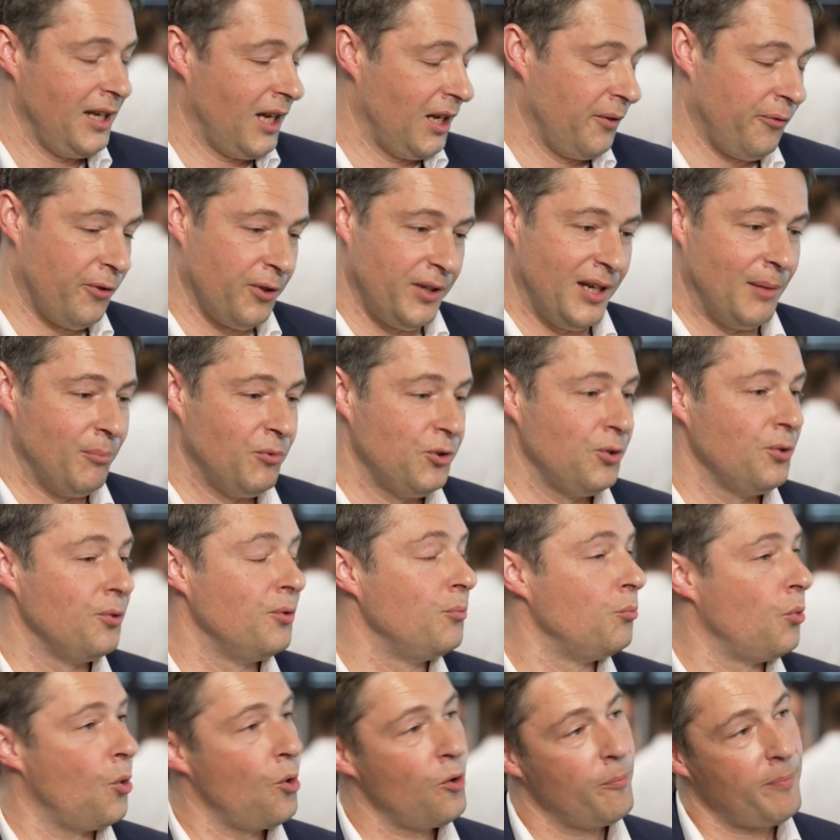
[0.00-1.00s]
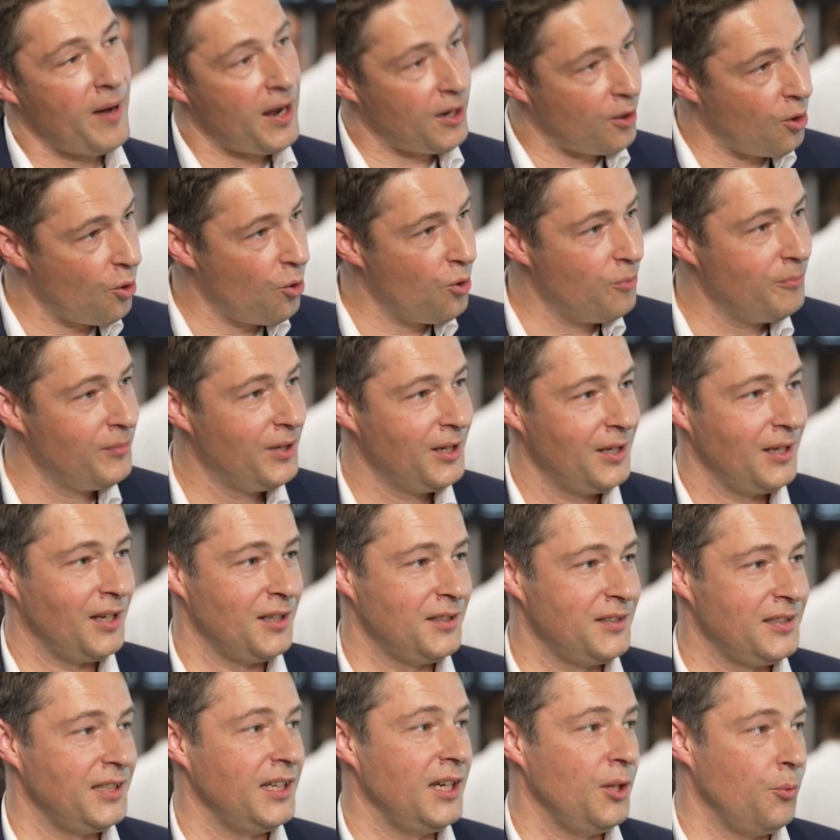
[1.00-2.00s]
and for them to walk back home
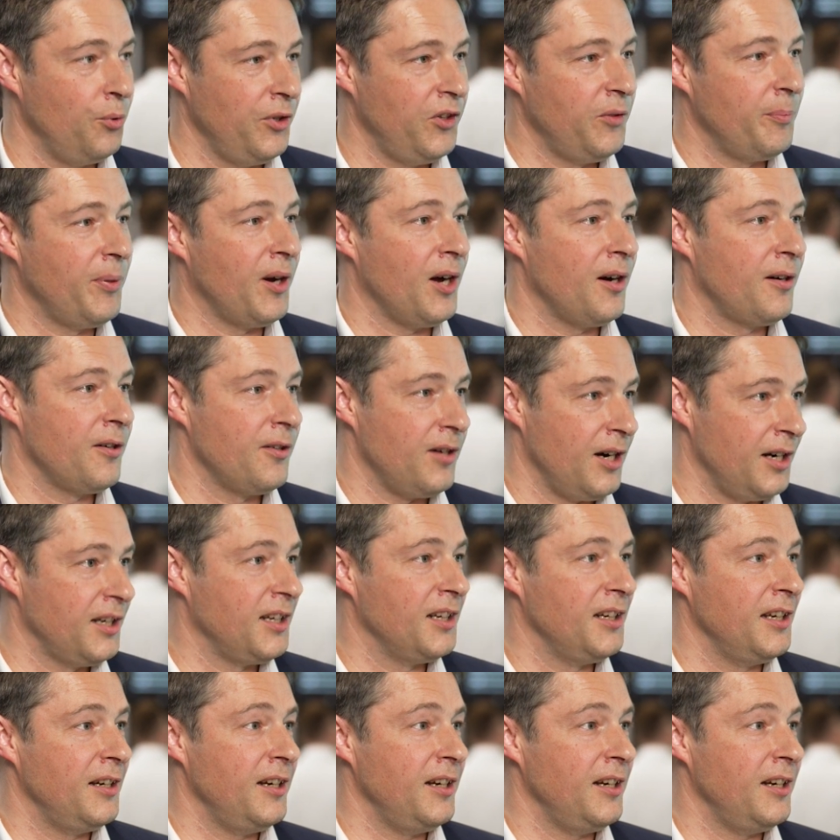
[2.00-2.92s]
and say, with Parker, I can